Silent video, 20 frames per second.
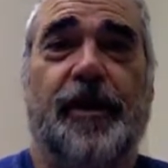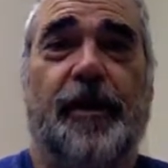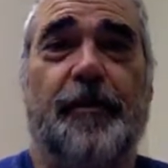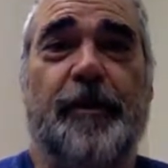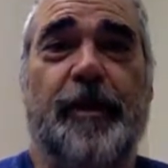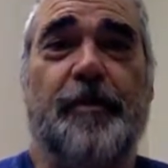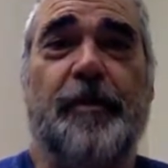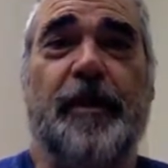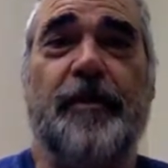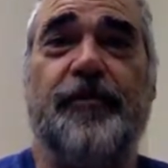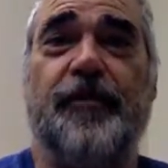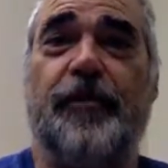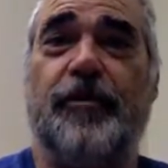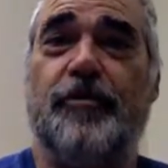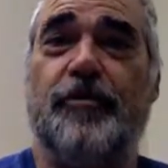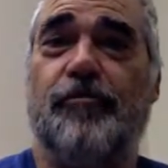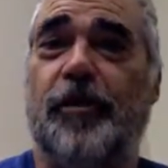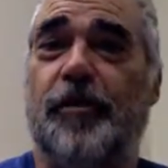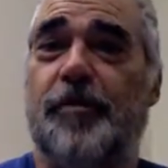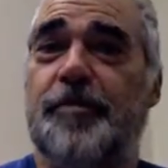I mean, it may
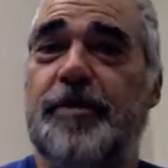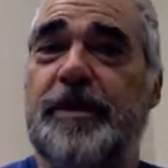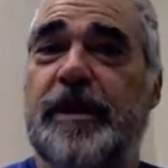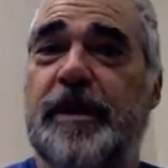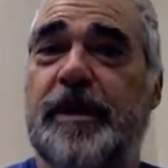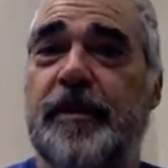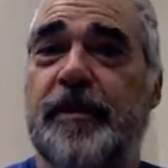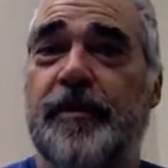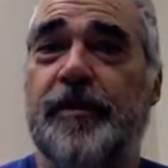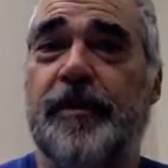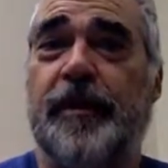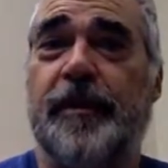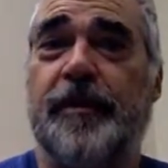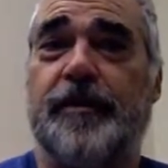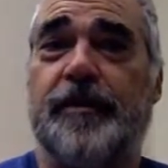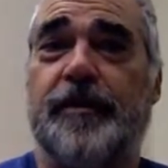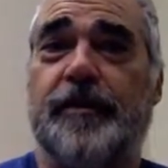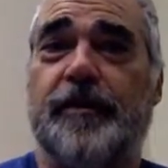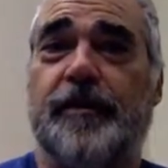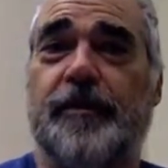very well be
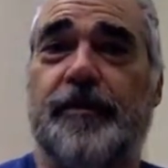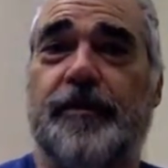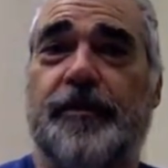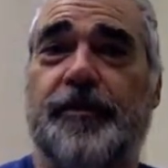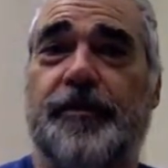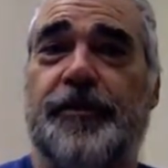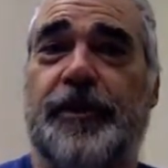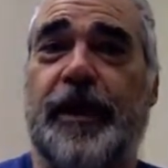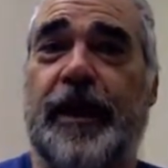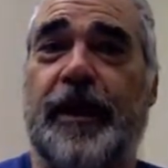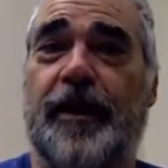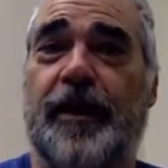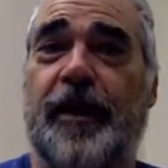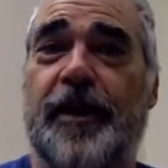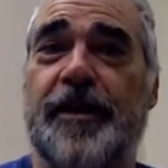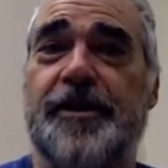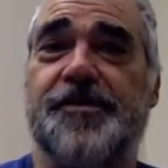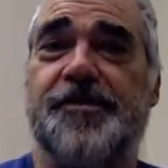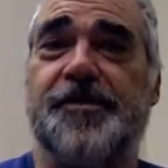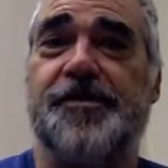that
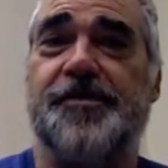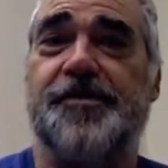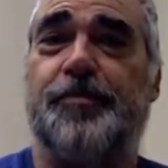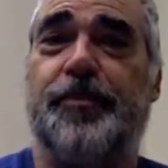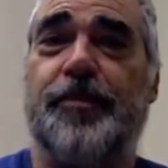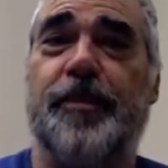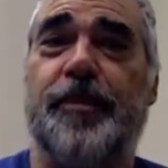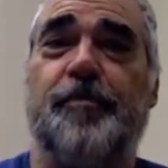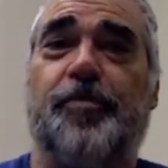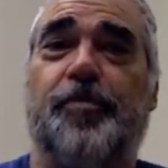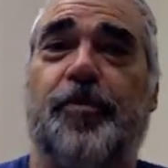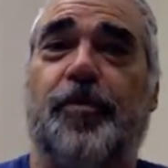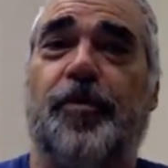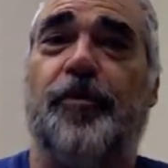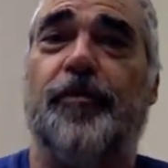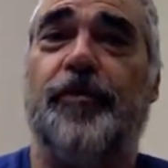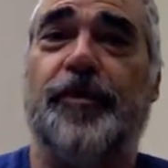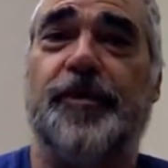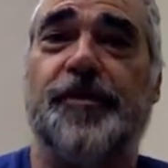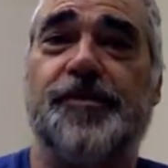ice is pretty
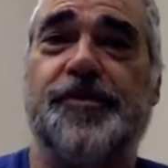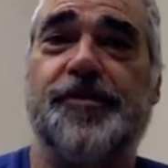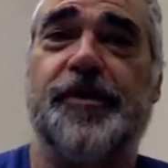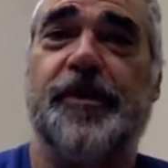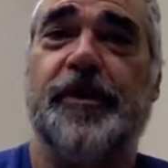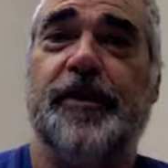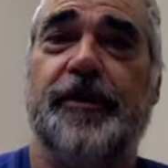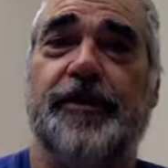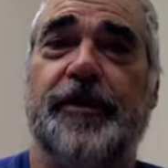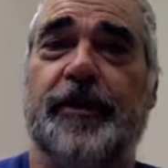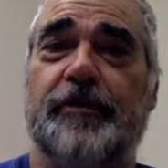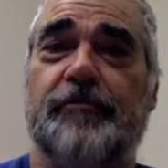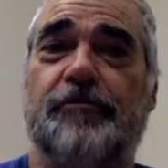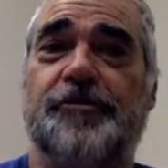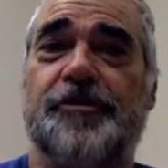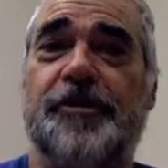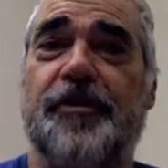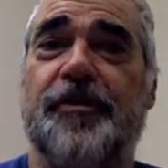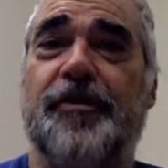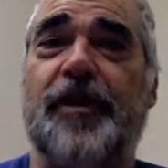impervious, that it
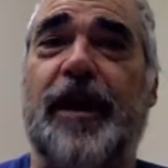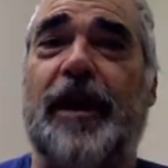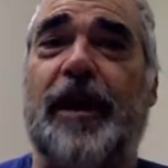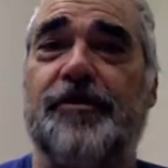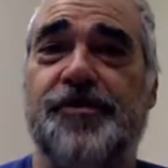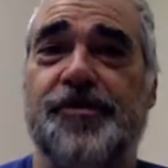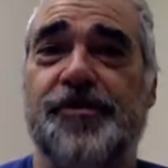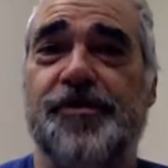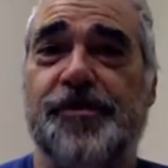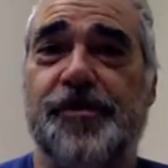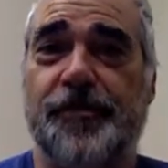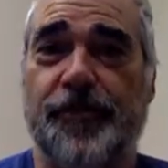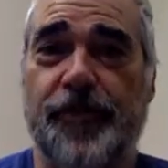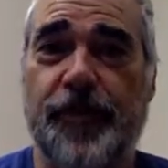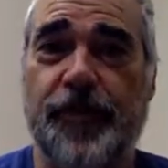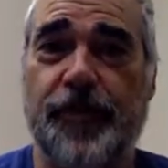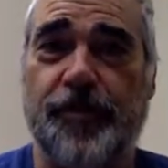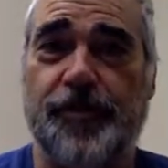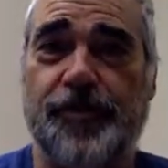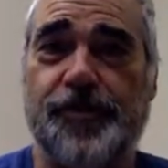will take thousands of
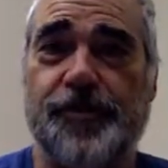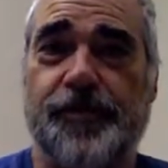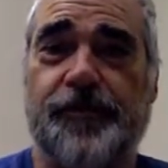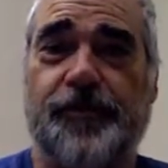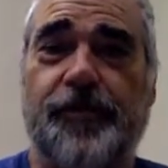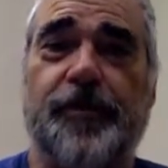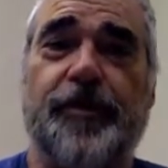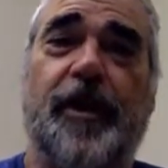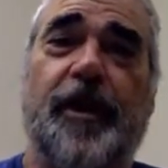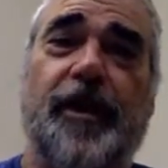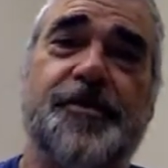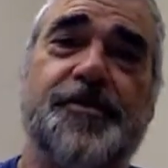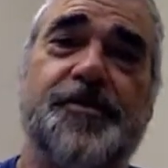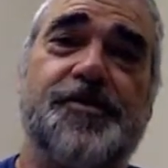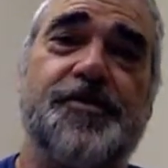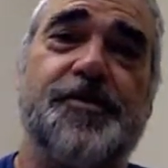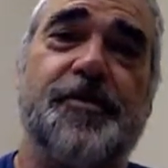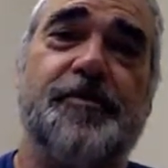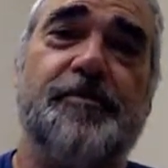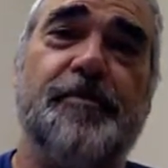years for the
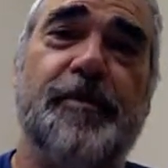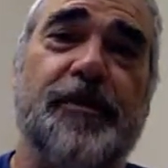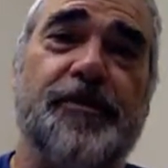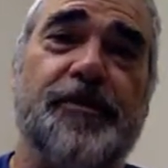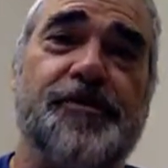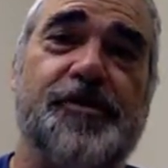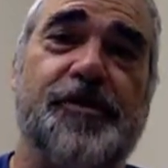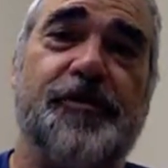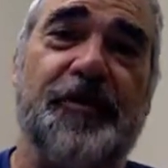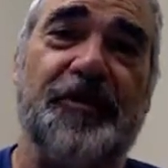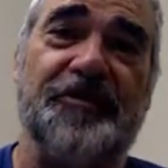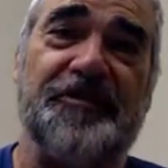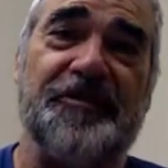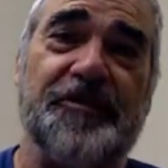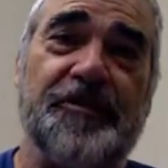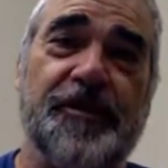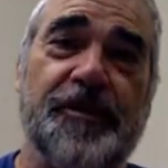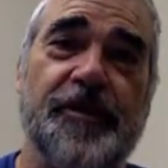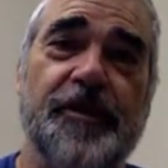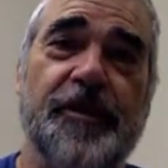ice to melt
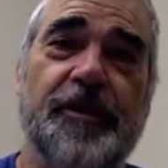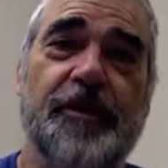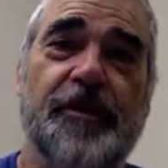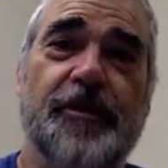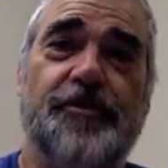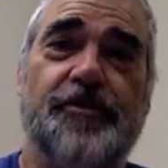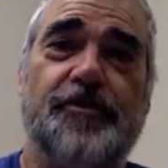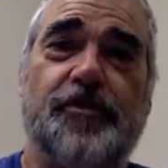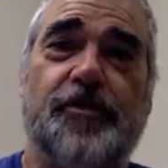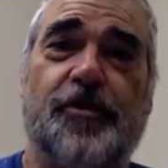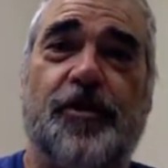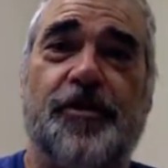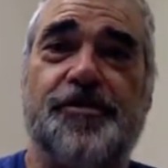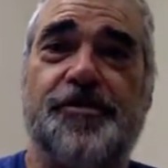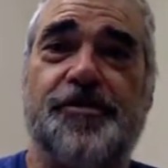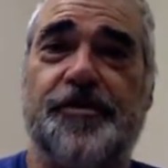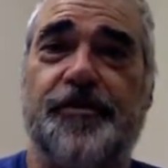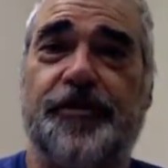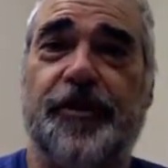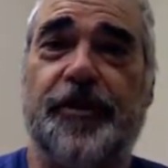sufficiently to
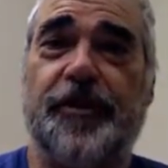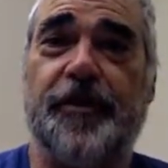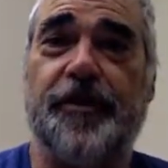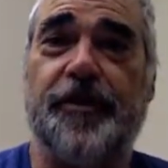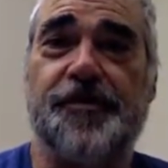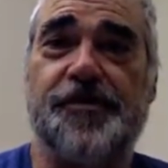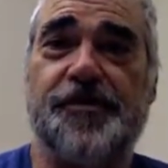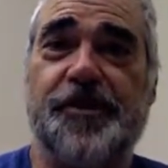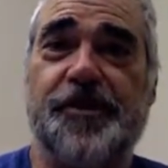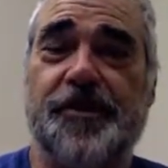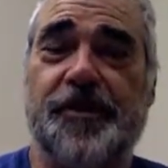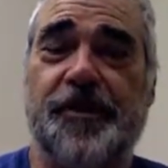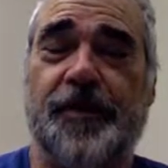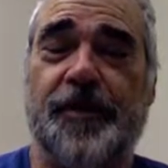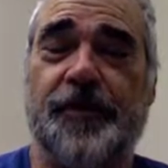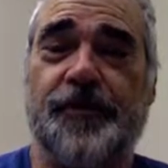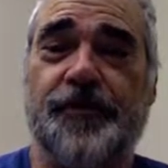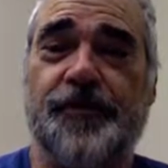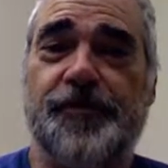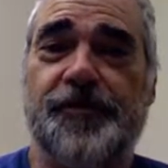cause the flooding
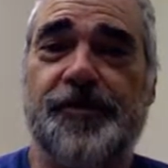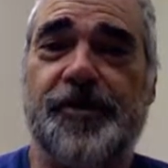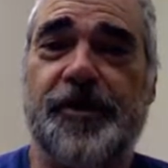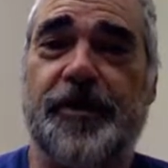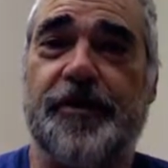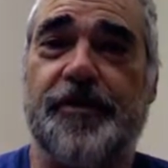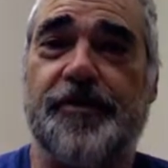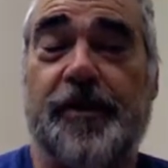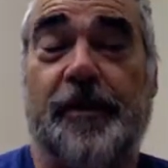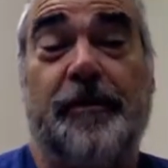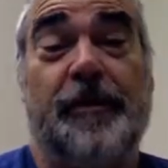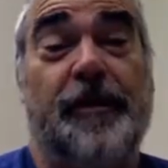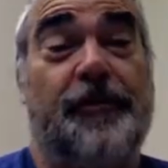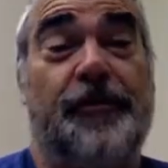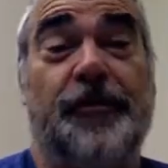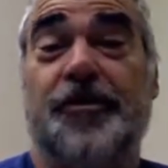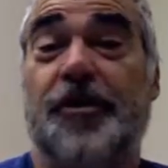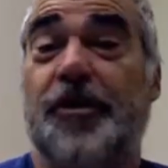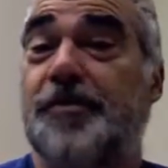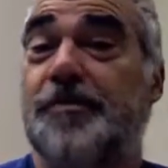of cities. I mean,
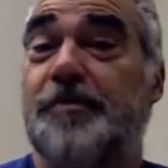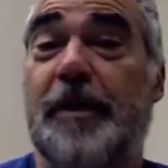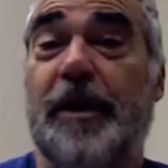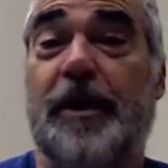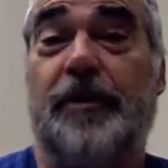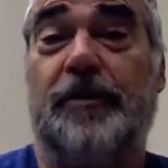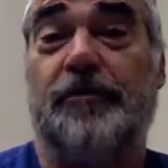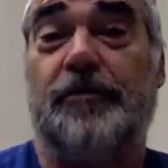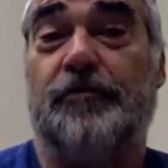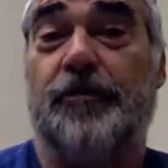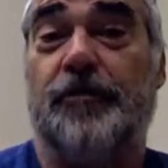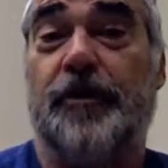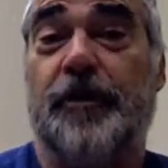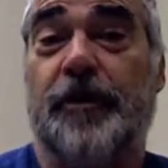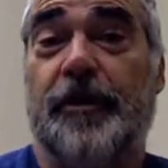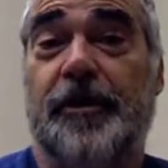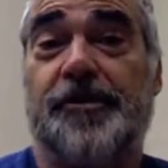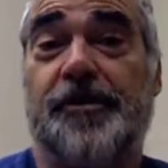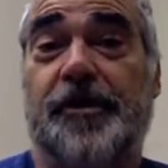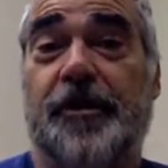if it does melt,
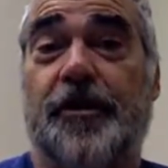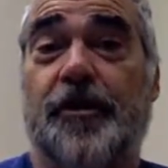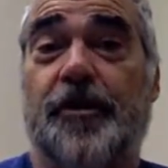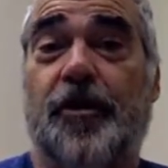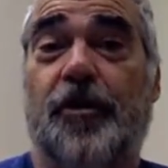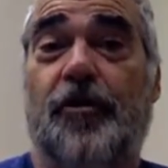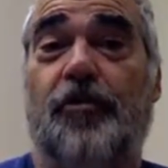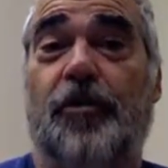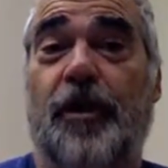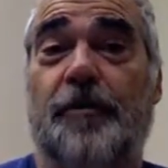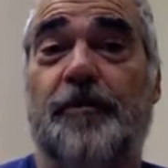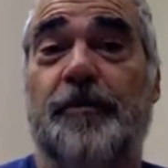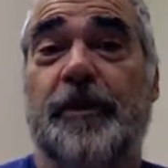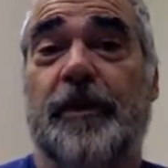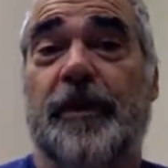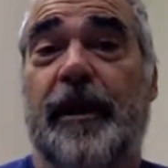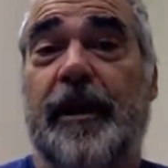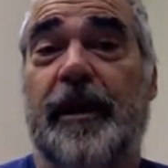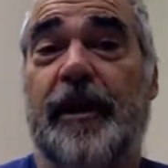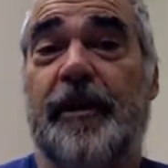it's going to go up
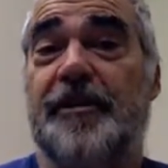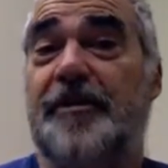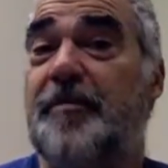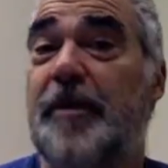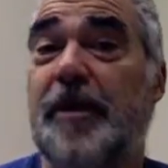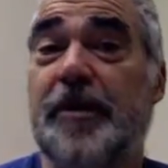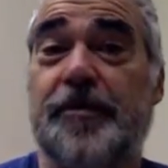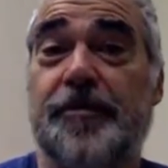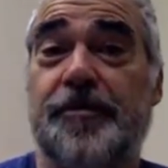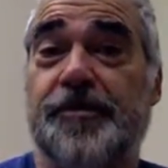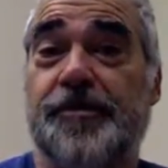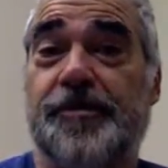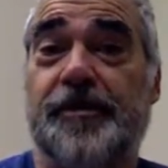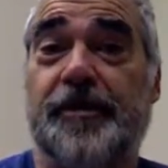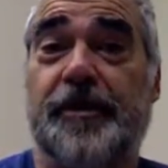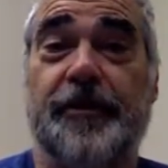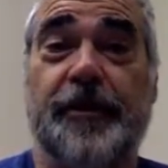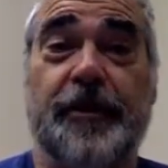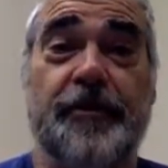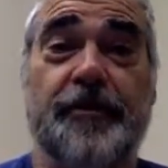80 meters,
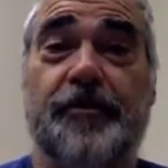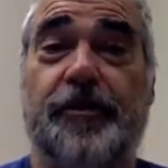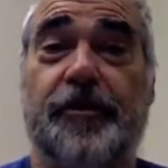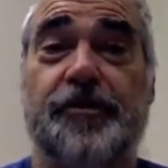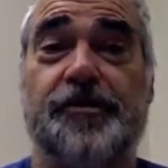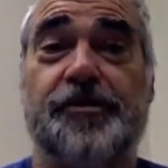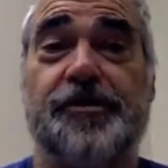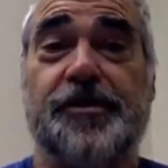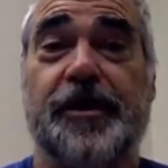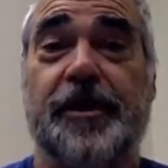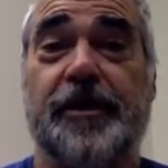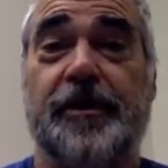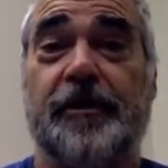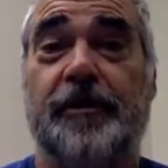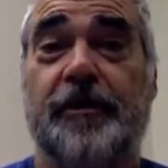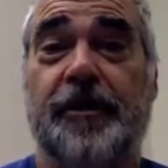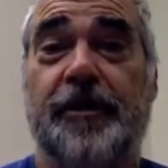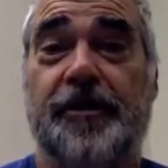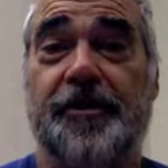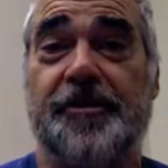and then you could
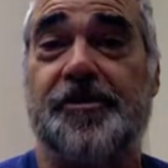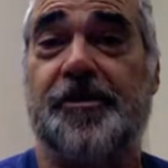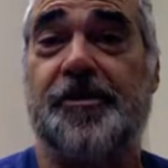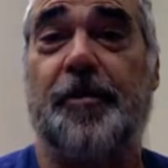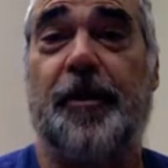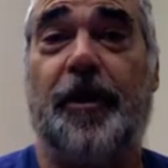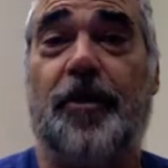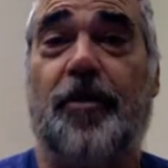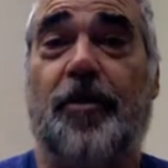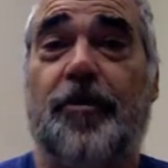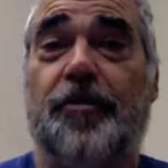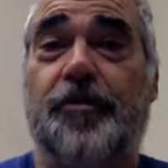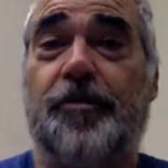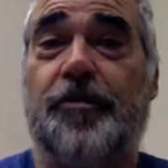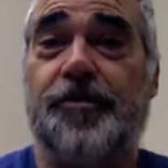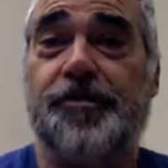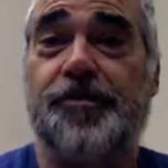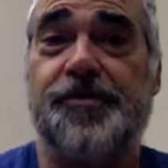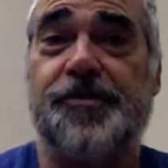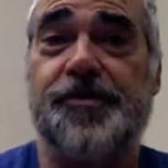say, kiss goodbye all the
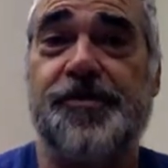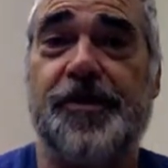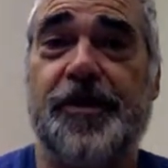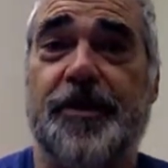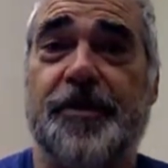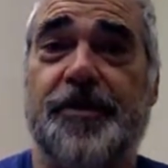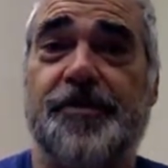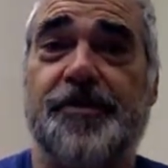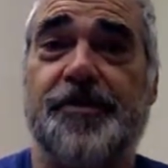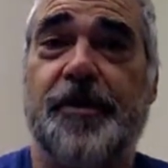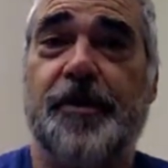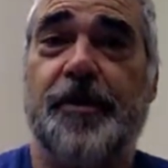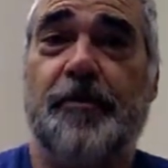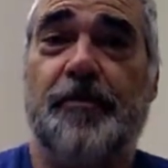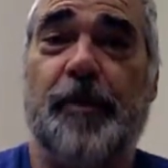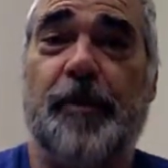coastal cities.